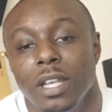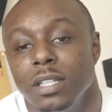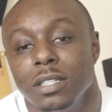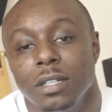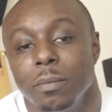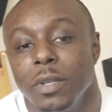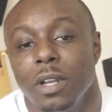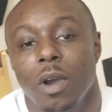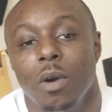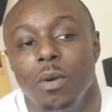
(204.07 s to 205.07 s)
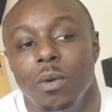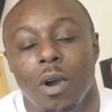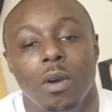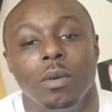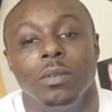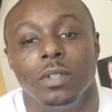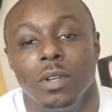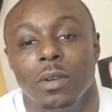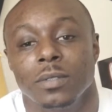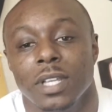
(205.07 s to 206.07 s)
he should have been on,
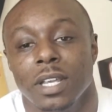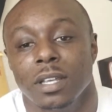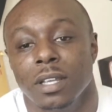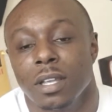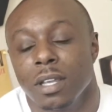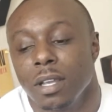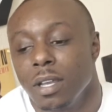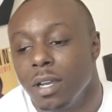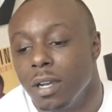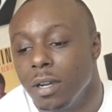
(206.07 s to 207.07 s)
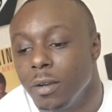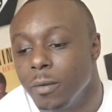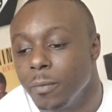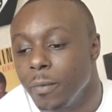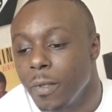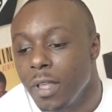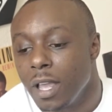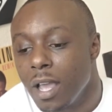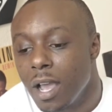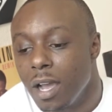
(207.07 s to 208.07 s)
what I'm
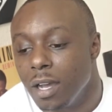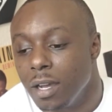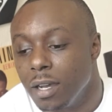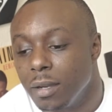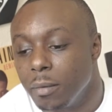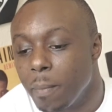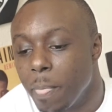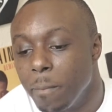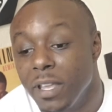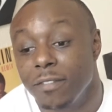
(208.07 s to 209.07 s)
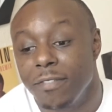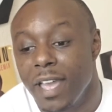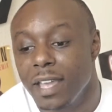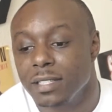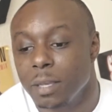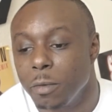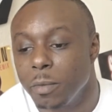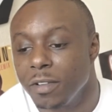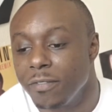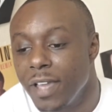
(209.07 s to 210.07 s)
saying? Big Fats, I'm a
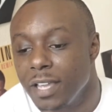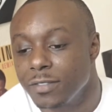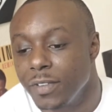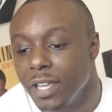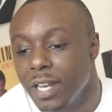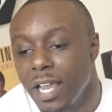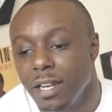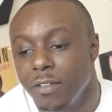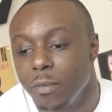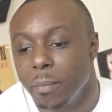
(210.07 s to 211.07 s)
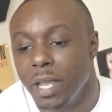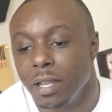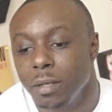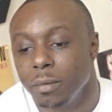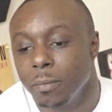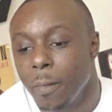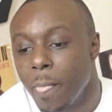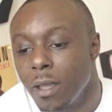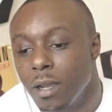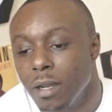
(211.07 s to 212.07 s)
Big Fats fan. I ain't never met him.
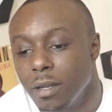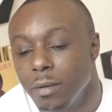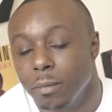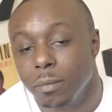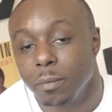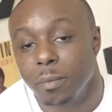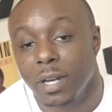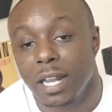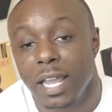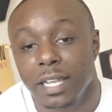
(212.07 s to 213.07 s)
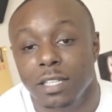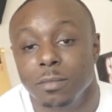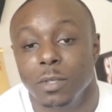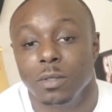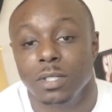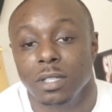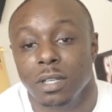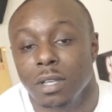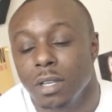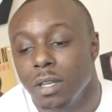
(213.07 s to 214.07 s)
But I like his
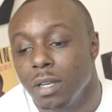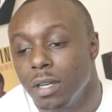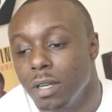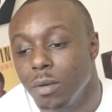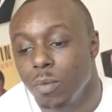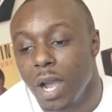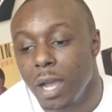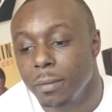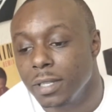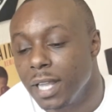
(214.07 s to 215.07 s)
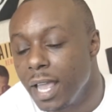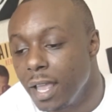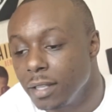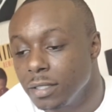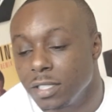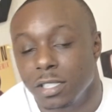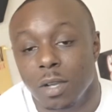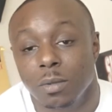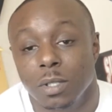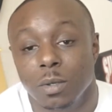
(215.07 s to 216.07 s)
music. Rob Gillette,
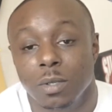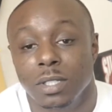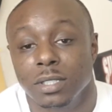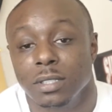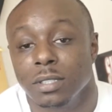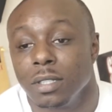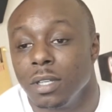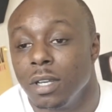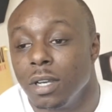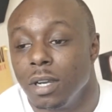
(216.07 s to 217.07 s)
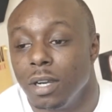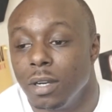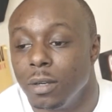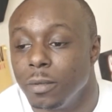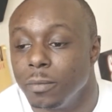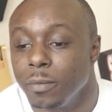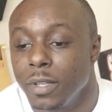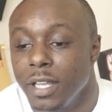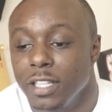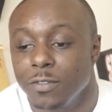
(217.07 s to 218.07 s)
Show Lewis.
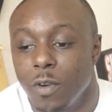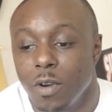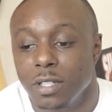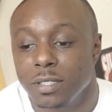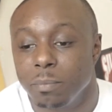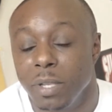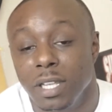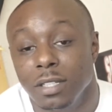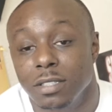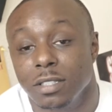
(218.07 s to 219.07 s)
As far as beats,